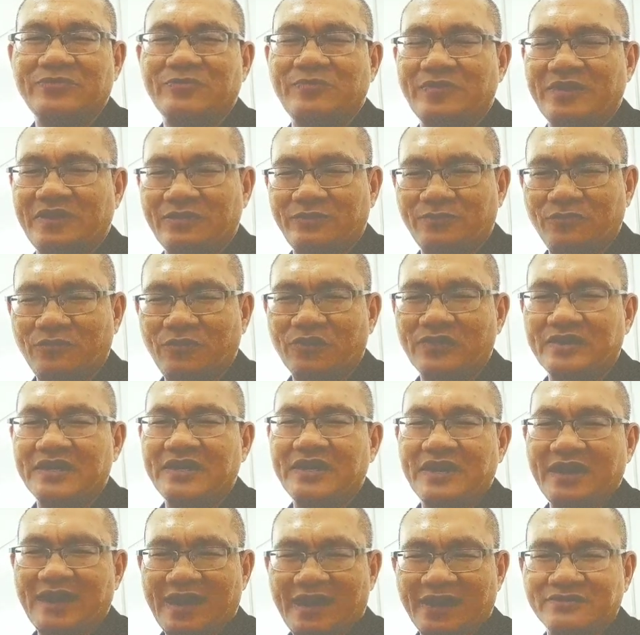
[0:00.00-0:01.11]
when they walk
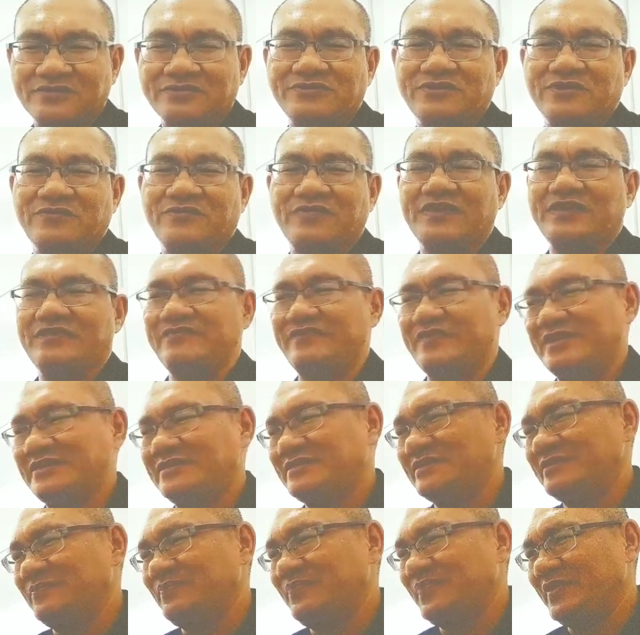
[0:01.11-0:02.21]
out of the
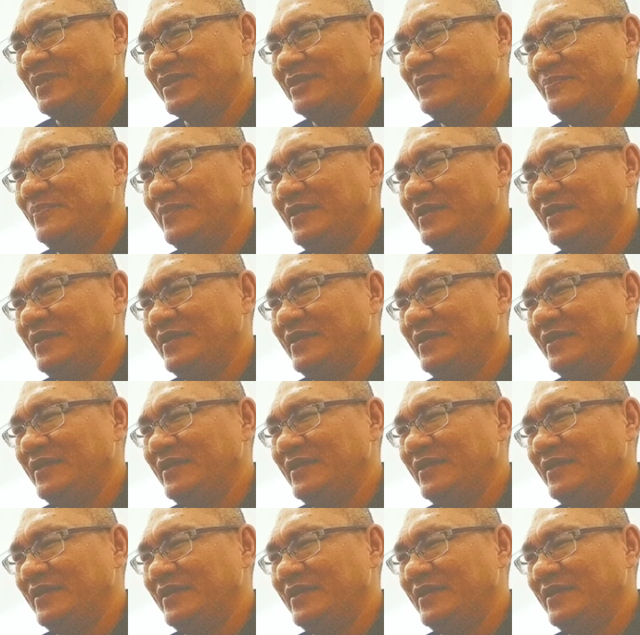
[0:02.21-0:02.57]
event. Yeah.